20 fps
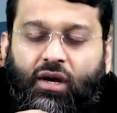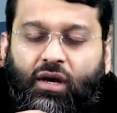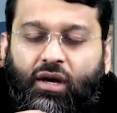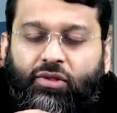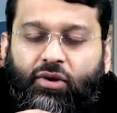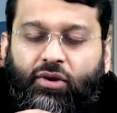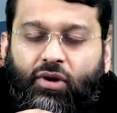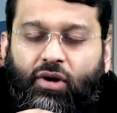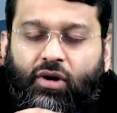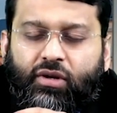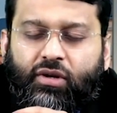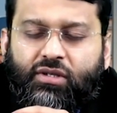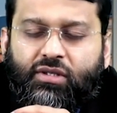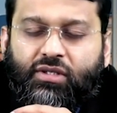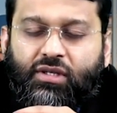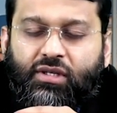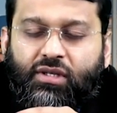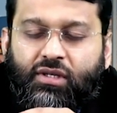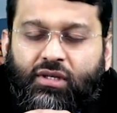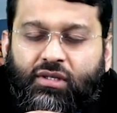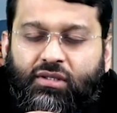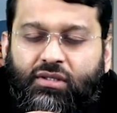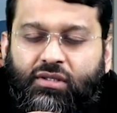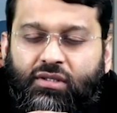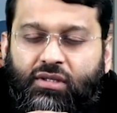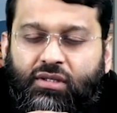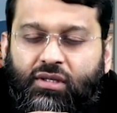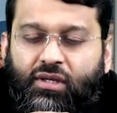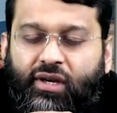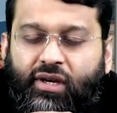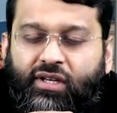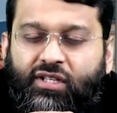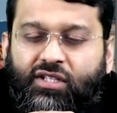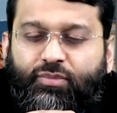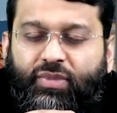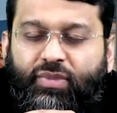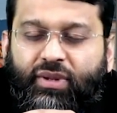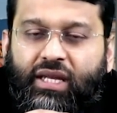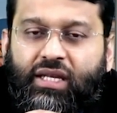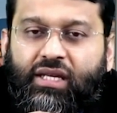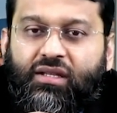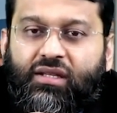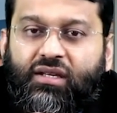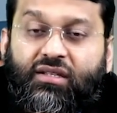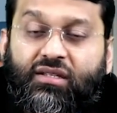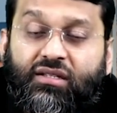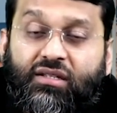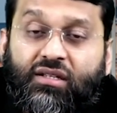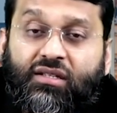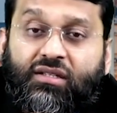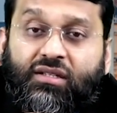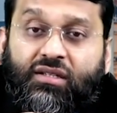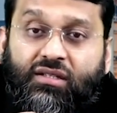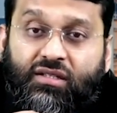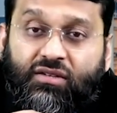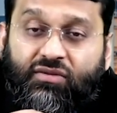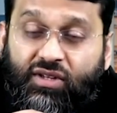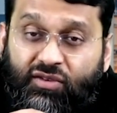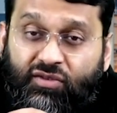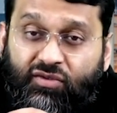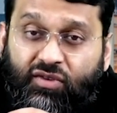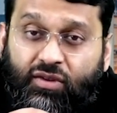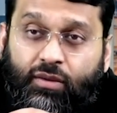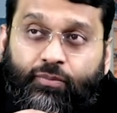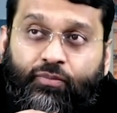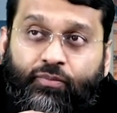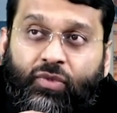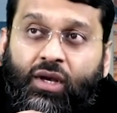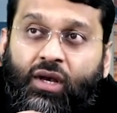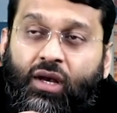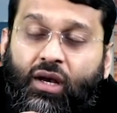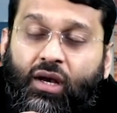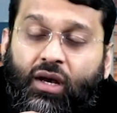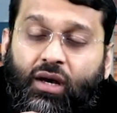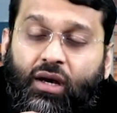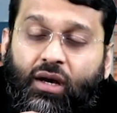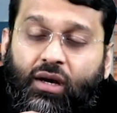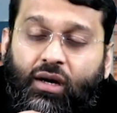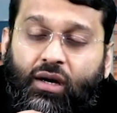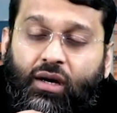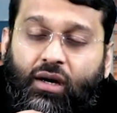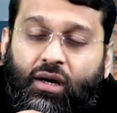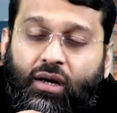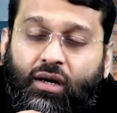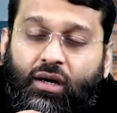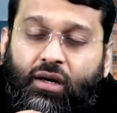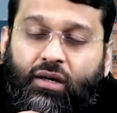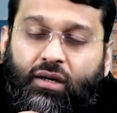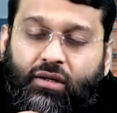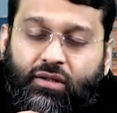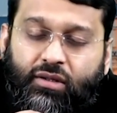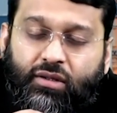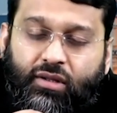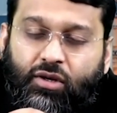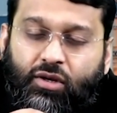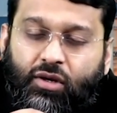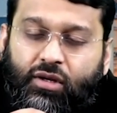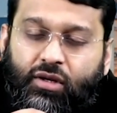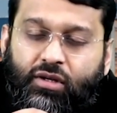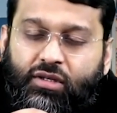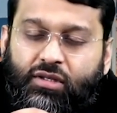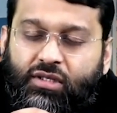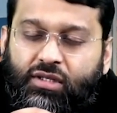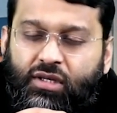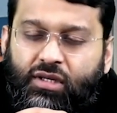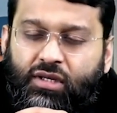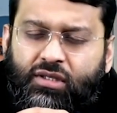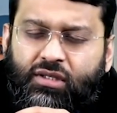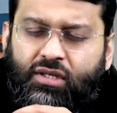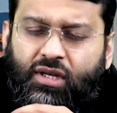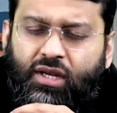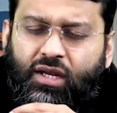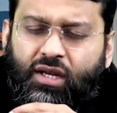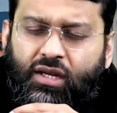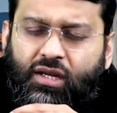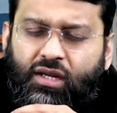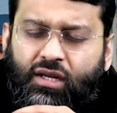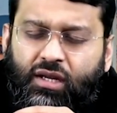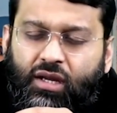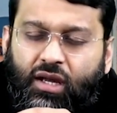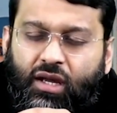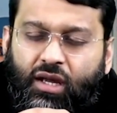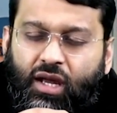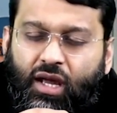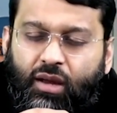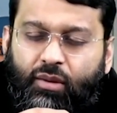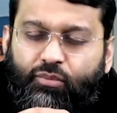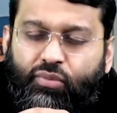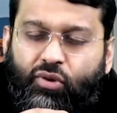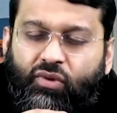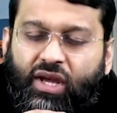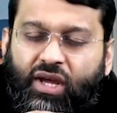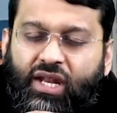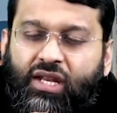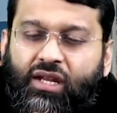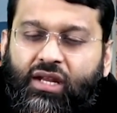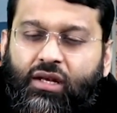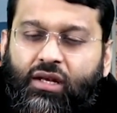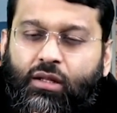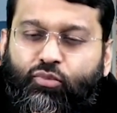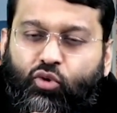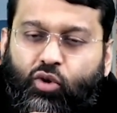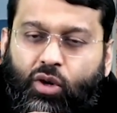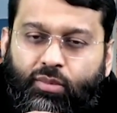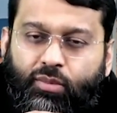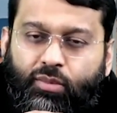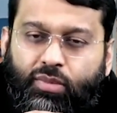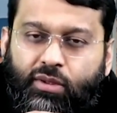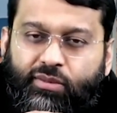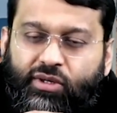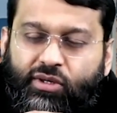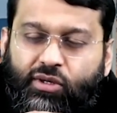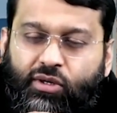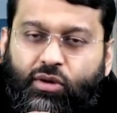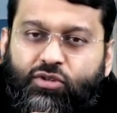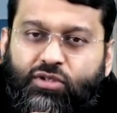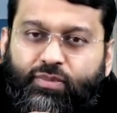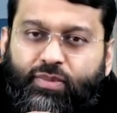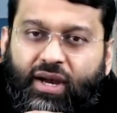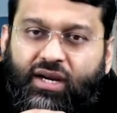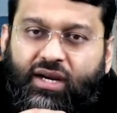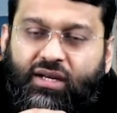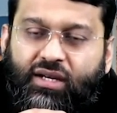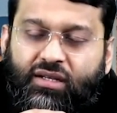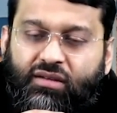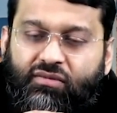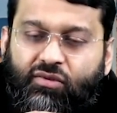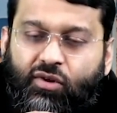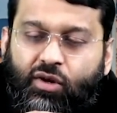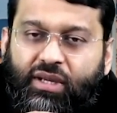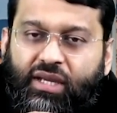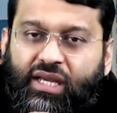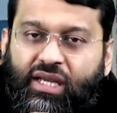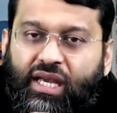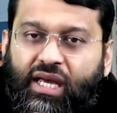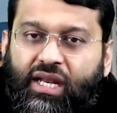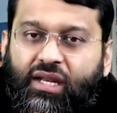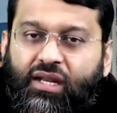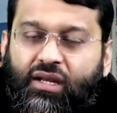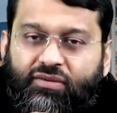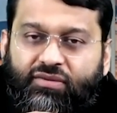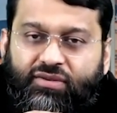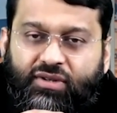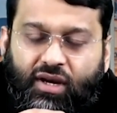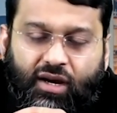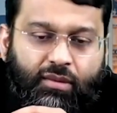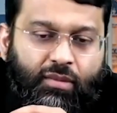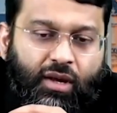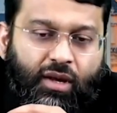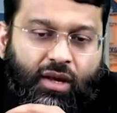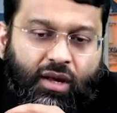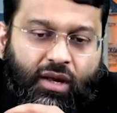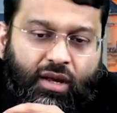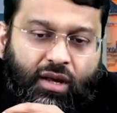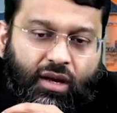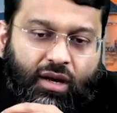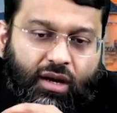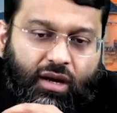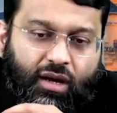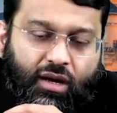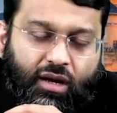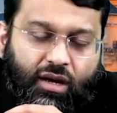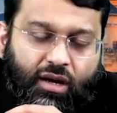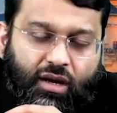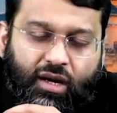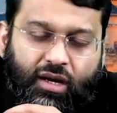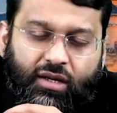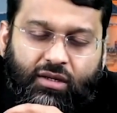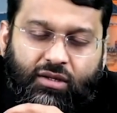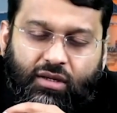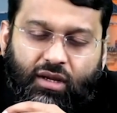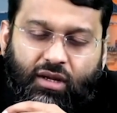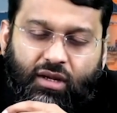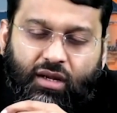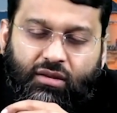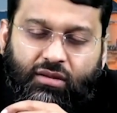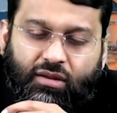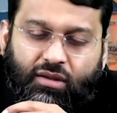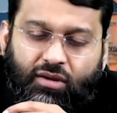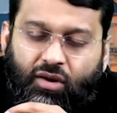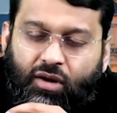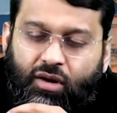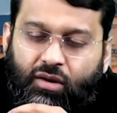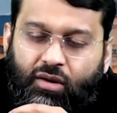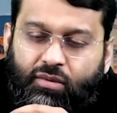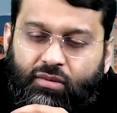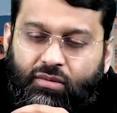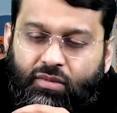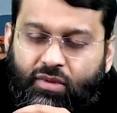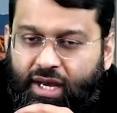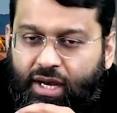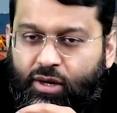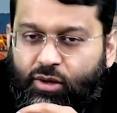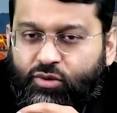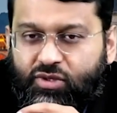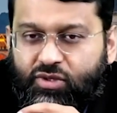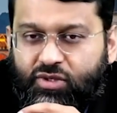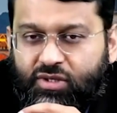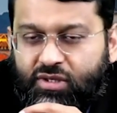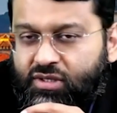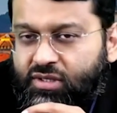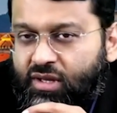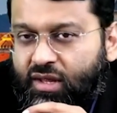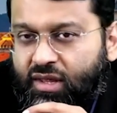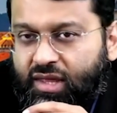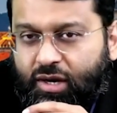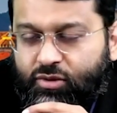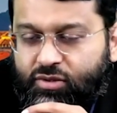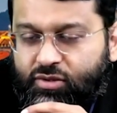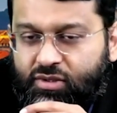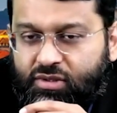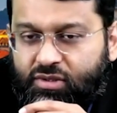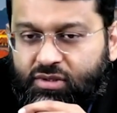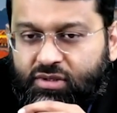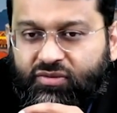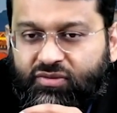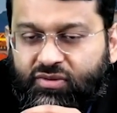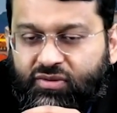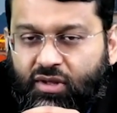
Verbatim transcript: Uh, theodicy is explaining the existence of evil. Uh, theodicy is a perennial problem. It goes back to the very beginning of time. Uh, and there are thousands and thousands of